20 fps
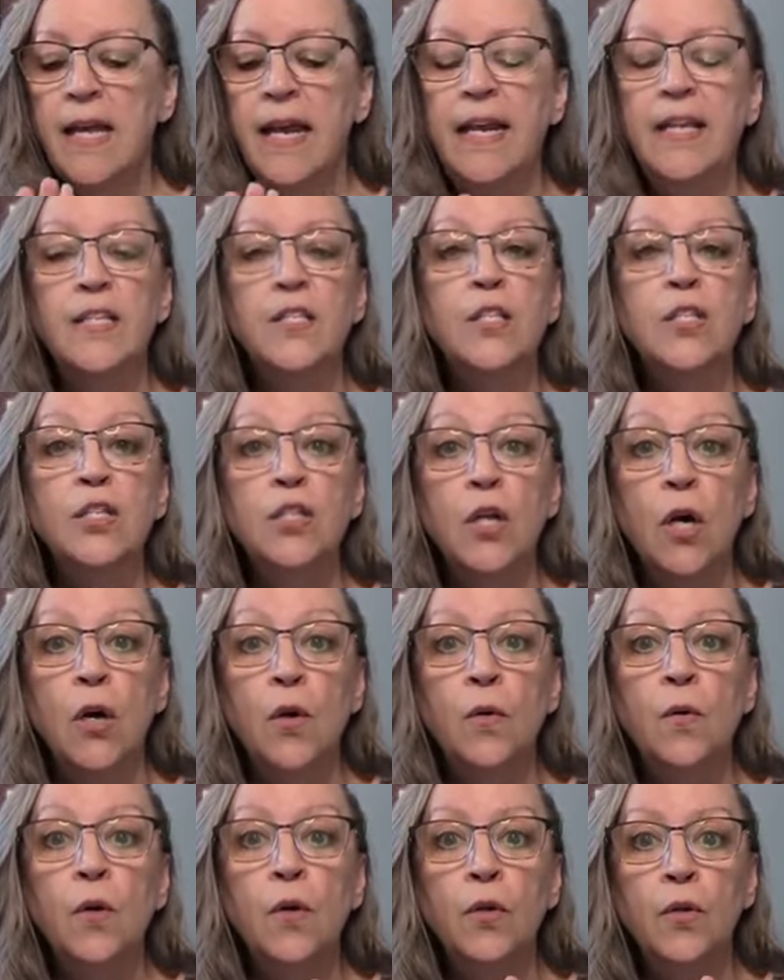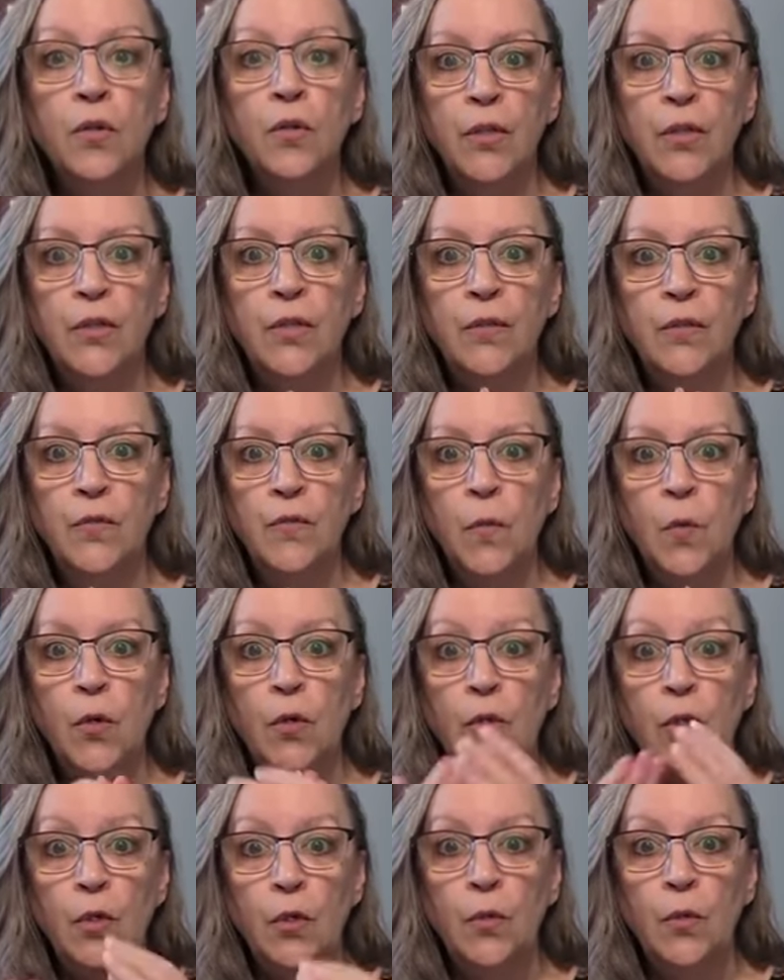It is so good for
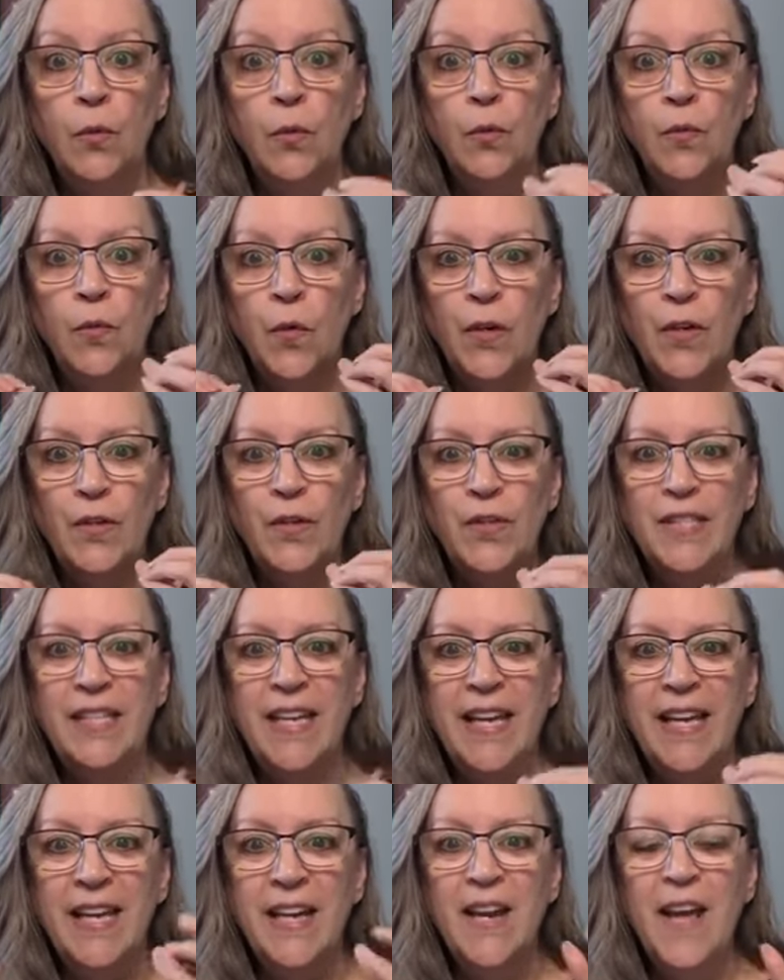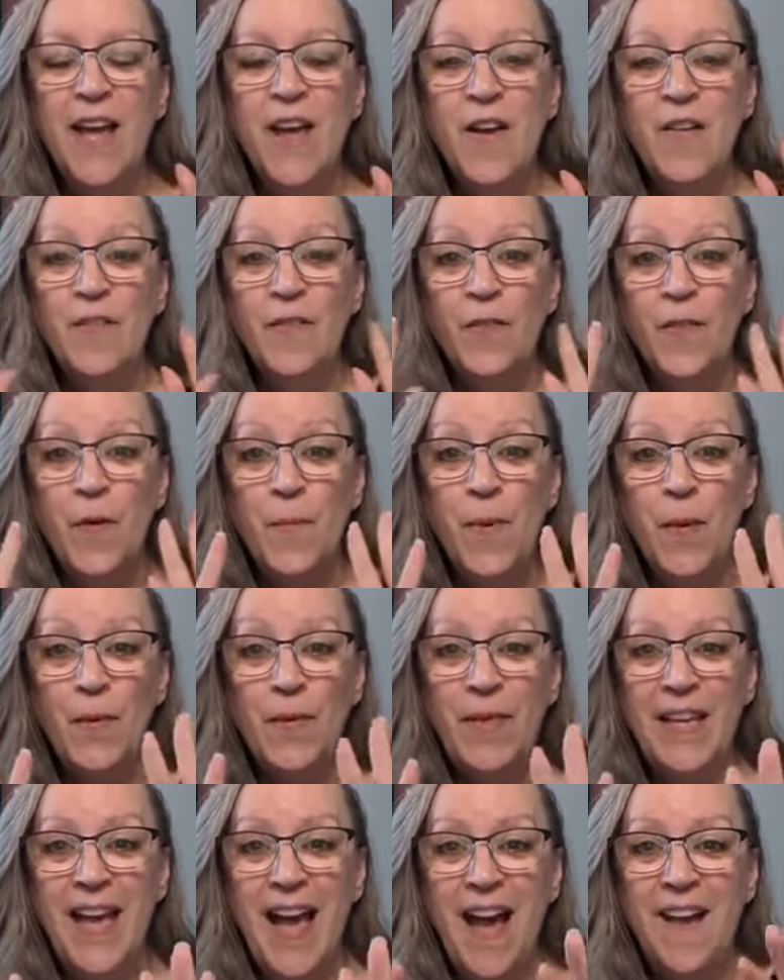you, for your skin, from both
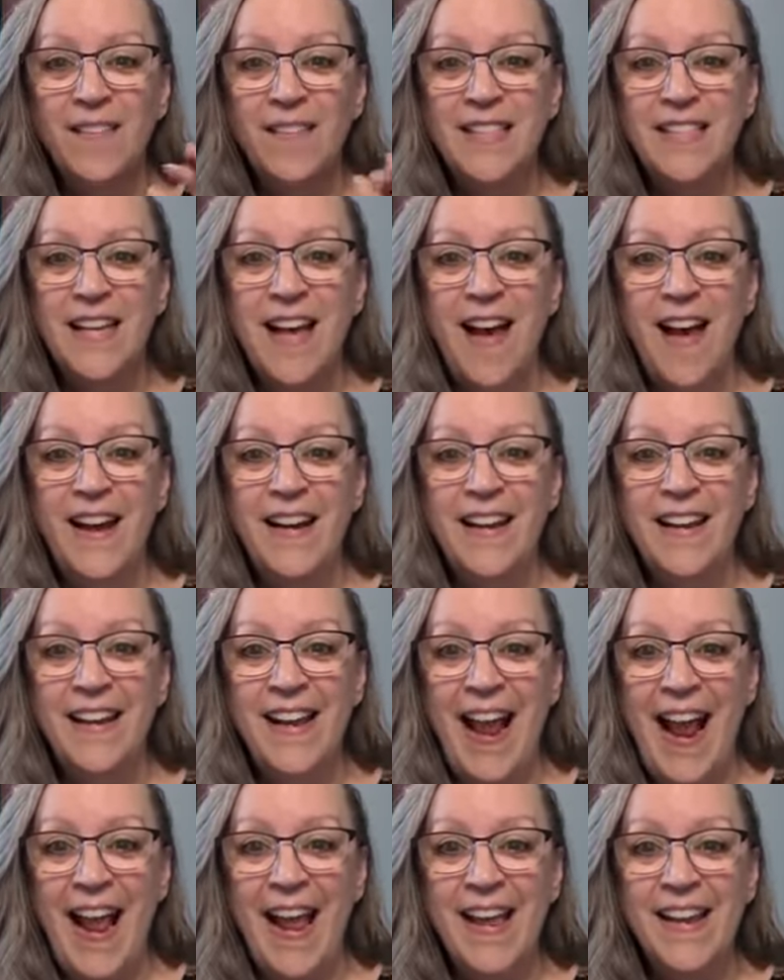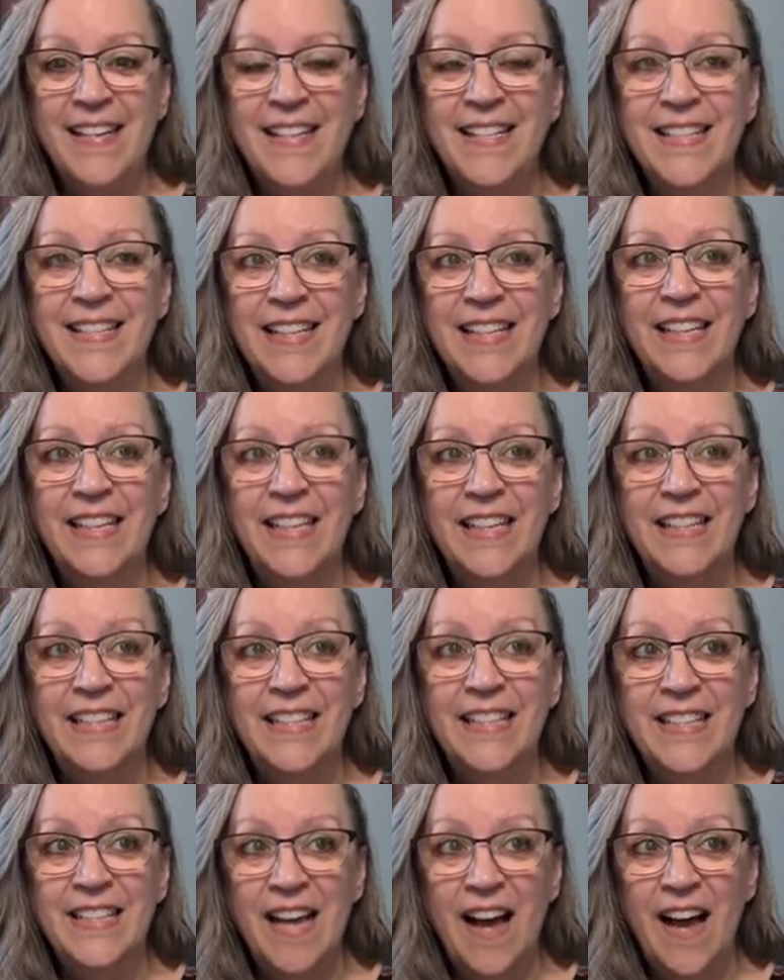the outside and the
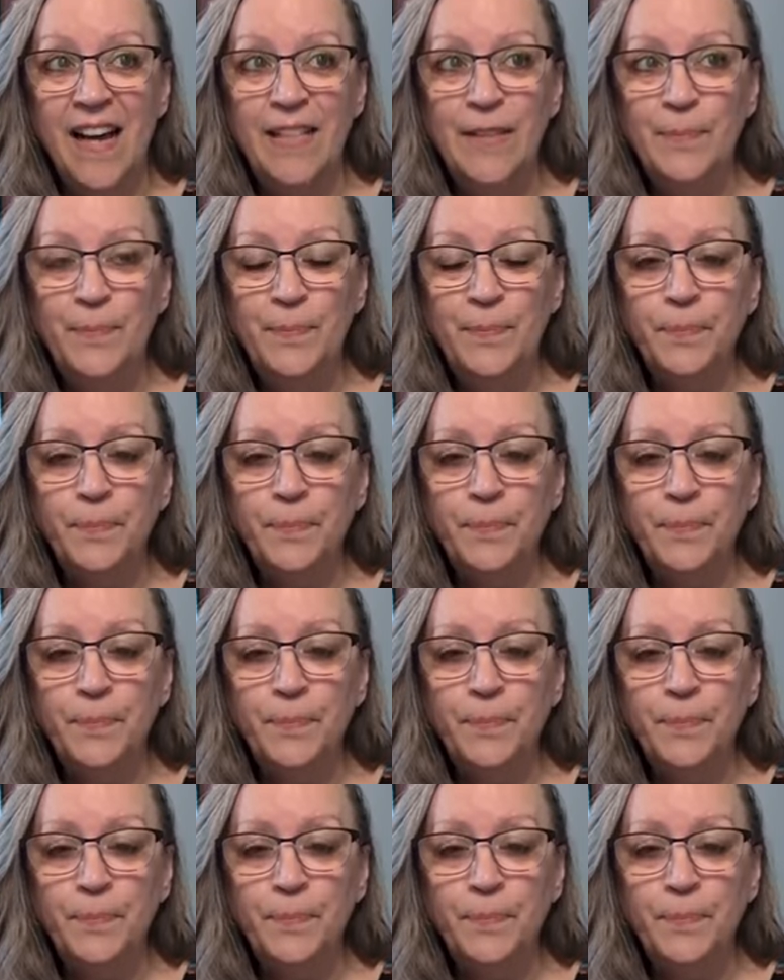inside.